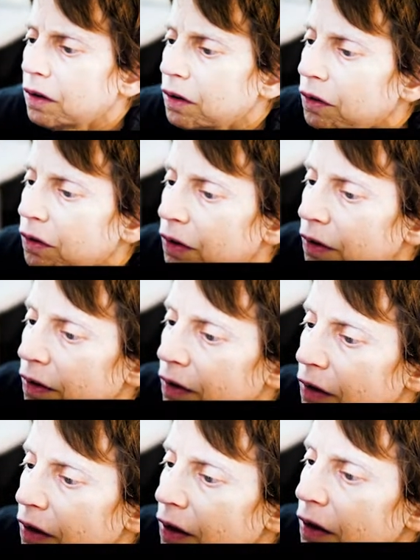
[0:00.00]
you can
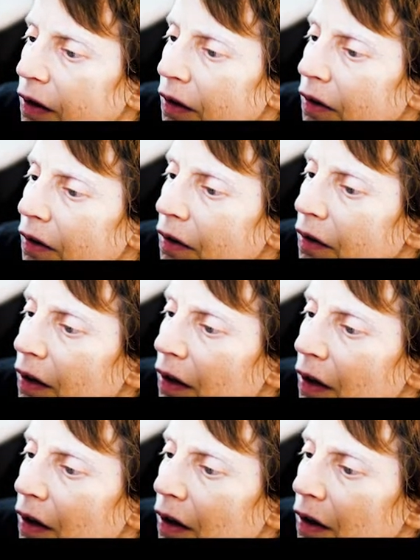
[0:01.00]
see
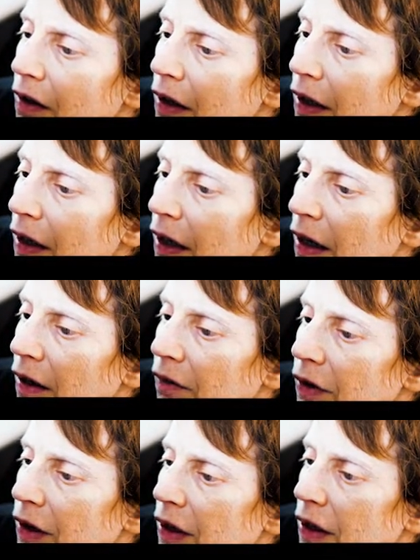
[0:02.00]
they
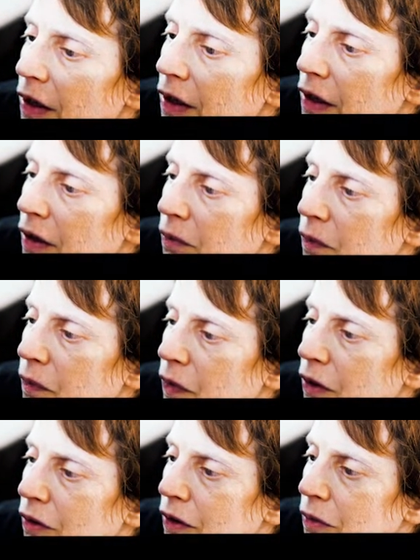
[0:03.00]
have
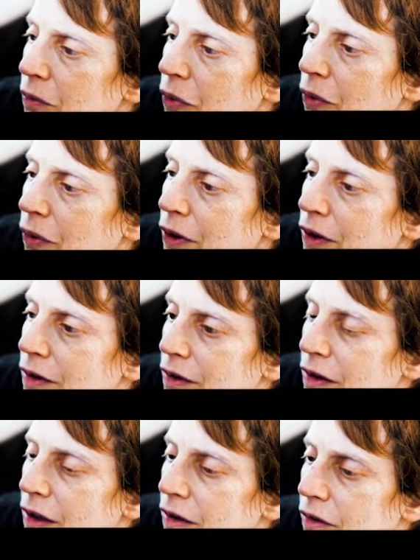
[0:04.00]
they're importing the
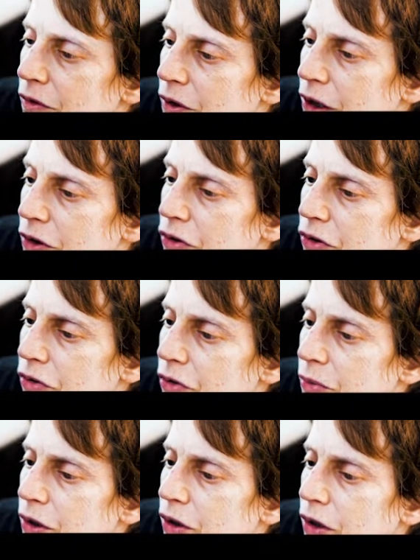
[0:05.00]
declarations
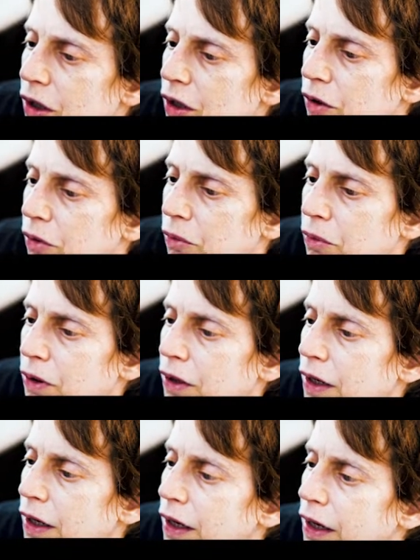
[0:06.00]
from hello,
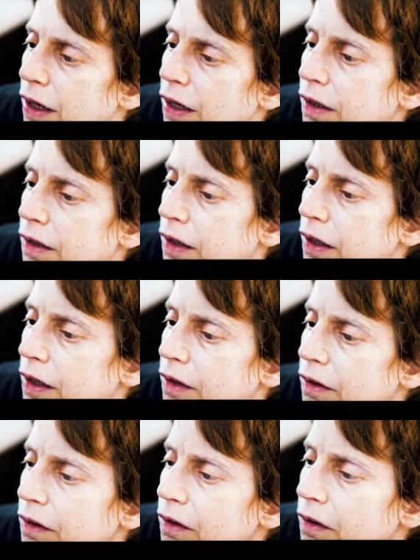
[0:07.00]
and
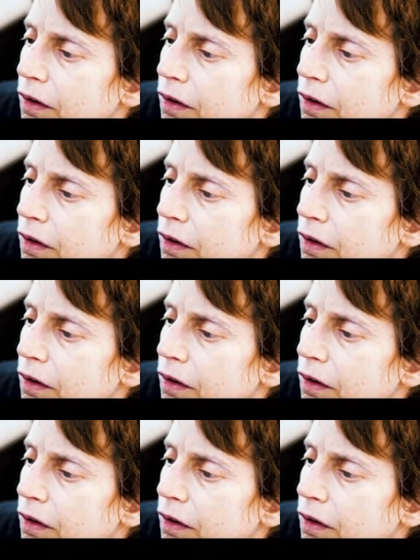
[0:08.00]
then